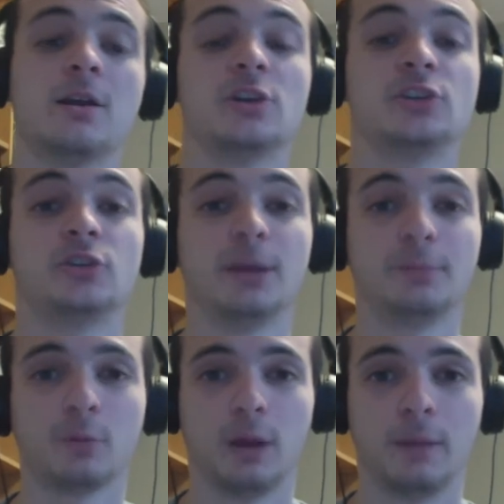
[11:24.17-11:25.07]
So
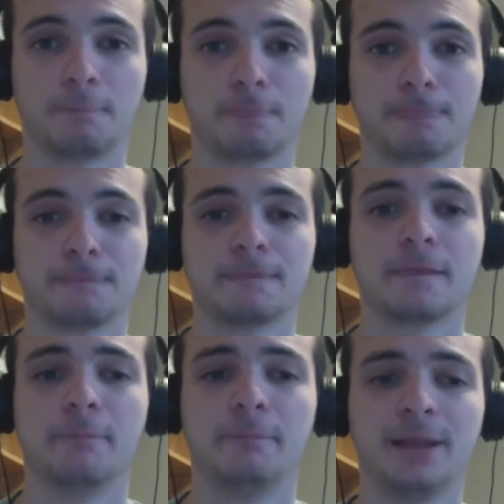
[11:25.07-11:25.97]
number 1,
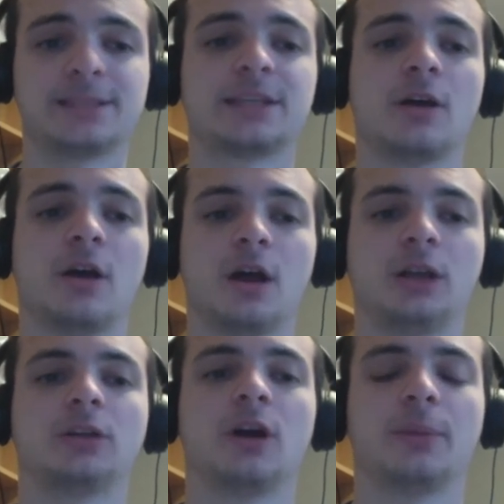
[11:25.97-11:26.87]
the best
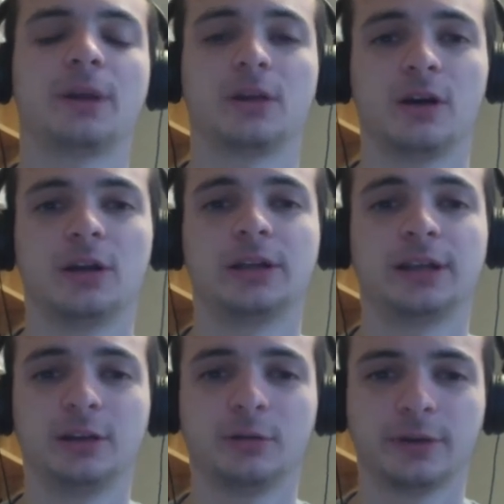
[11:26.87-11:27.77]
uncommon card
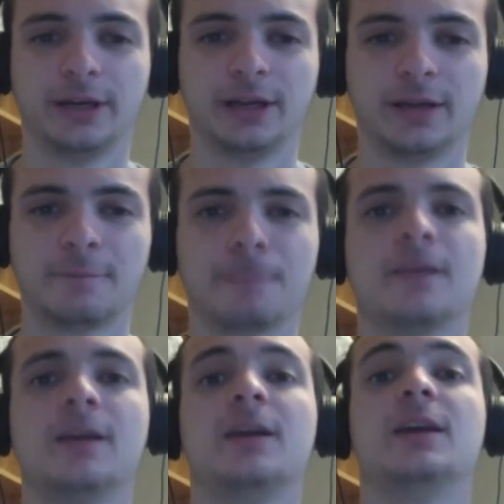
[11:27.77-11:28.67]
in Arena
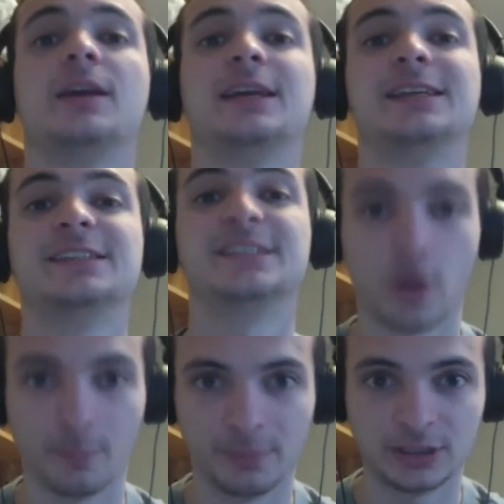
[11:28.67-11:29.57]
is
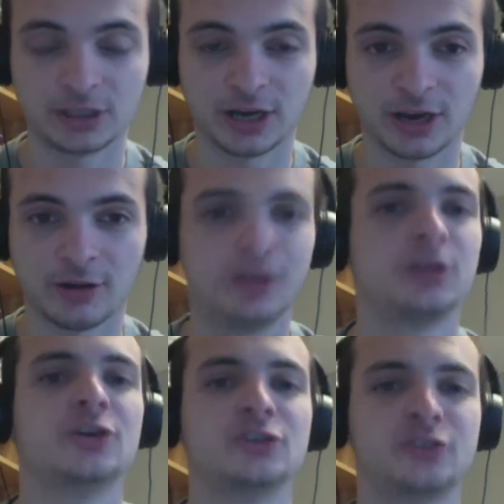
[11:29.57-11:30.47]
Zombie Chow.
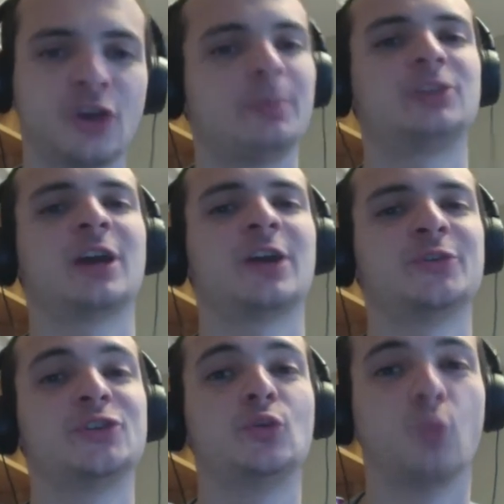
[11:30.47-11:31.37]
Zombie Chow
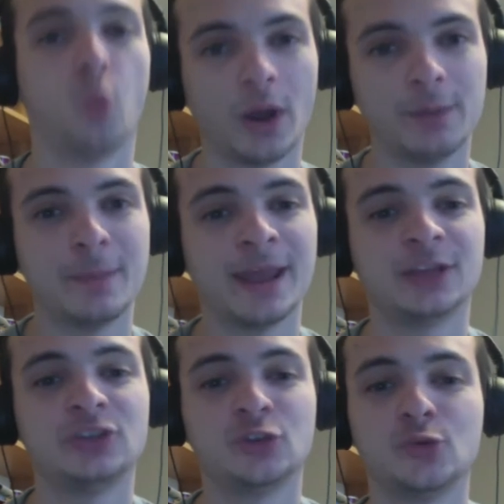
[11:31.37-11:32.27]
is the 1
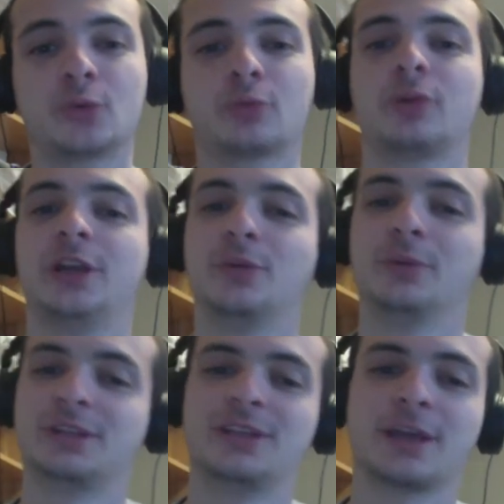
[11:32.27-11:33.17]
mana 2/3
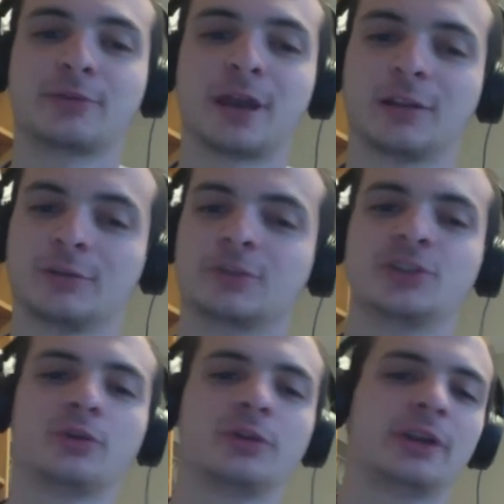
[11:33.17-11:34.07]
with the Death Rattle,
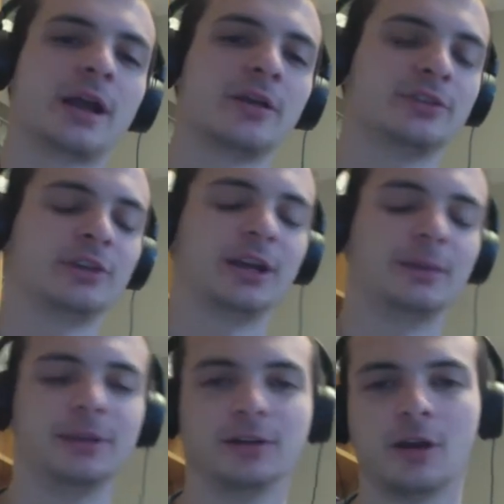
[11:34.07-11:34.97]
restore your health to your
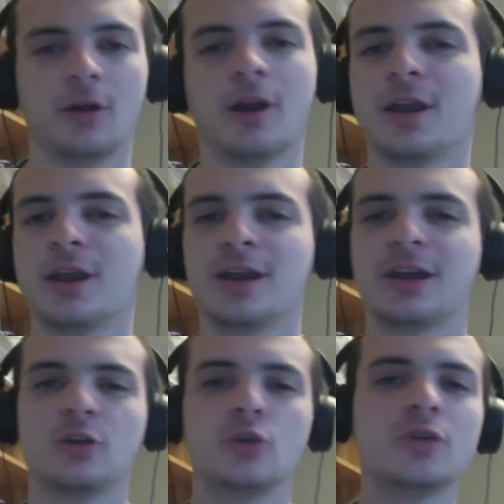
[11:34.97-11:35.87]
enemy hero.
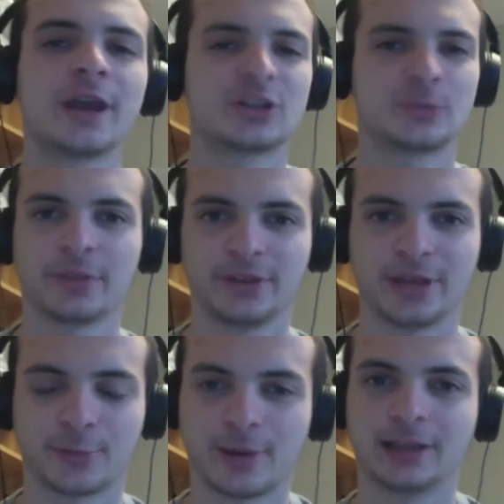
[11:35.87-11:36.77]
Who cares about the
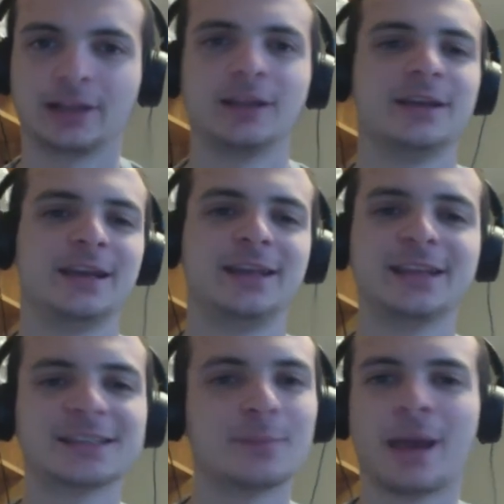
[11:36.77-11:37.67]
Death Rattle? It
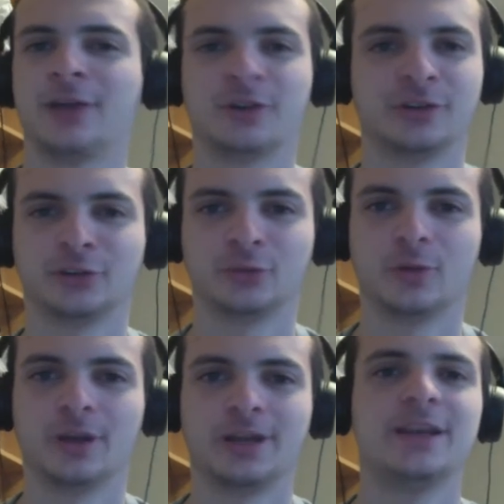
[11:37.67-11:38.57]
doesn't matter on turn
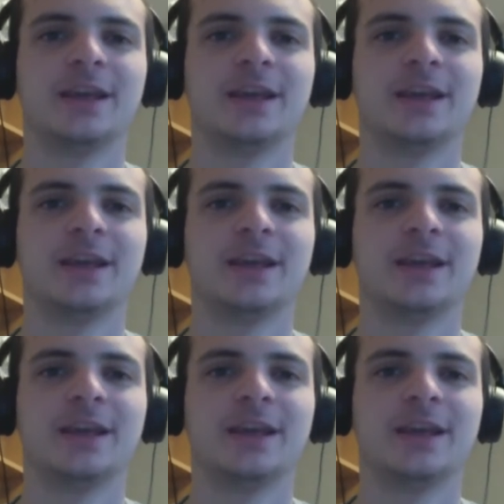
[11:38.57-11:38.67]
1.